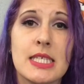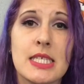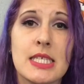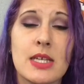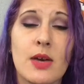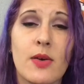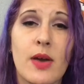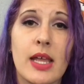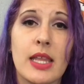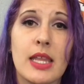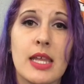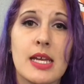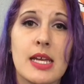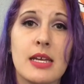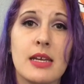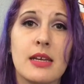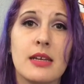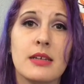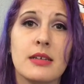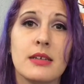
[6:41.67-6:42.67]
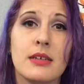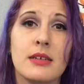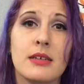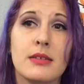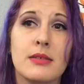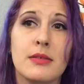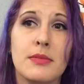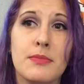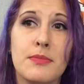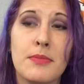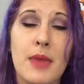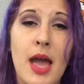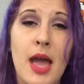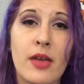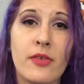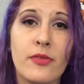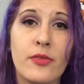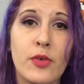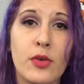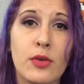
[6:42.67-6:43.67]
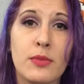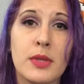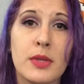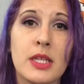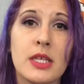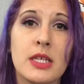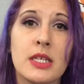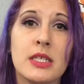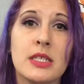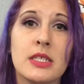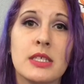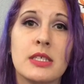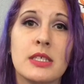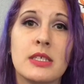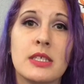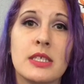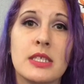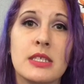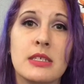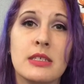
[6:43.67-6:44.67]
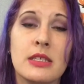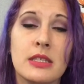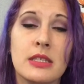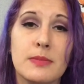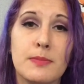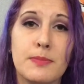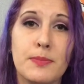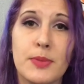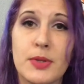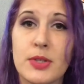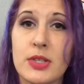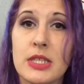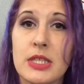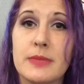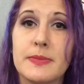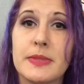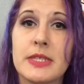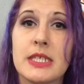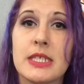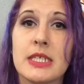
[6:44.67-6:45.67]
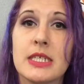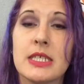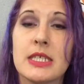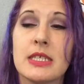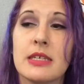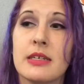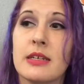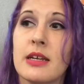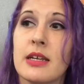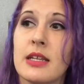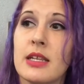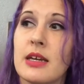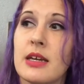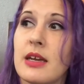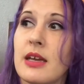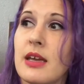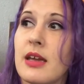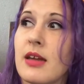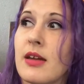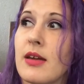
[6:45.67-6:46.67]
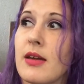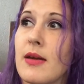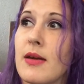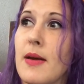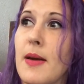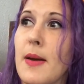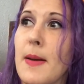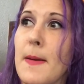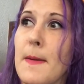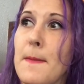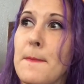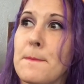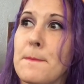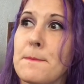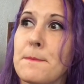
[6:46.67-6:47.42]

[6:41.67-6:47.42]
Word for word: So I like matte formulas, bullet lipsticks, and I like um,